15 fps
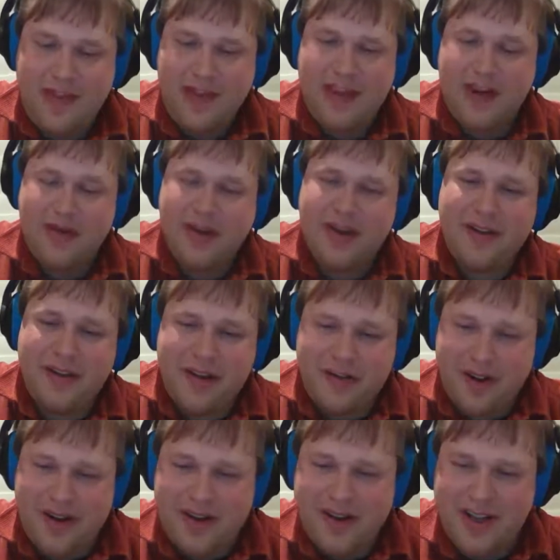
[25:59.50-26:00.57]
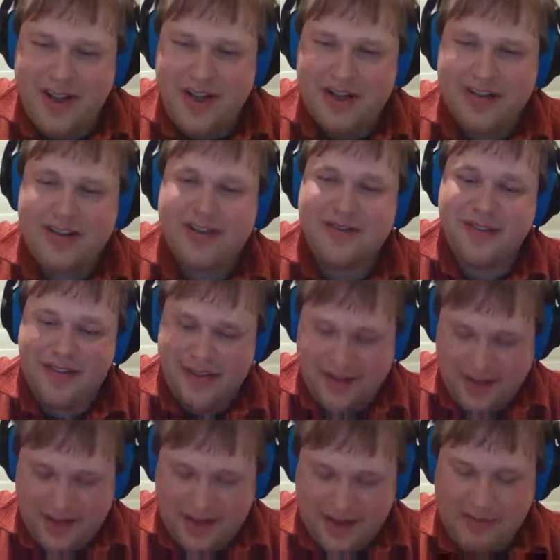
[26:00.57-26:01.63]
Anyway, I wanted to end with
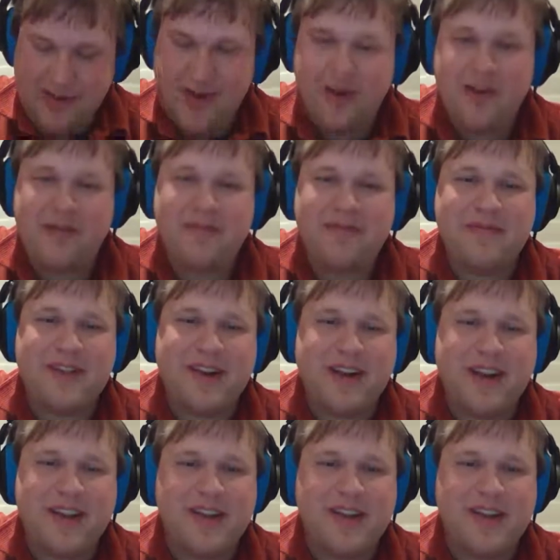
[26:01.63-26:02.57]
a poem that I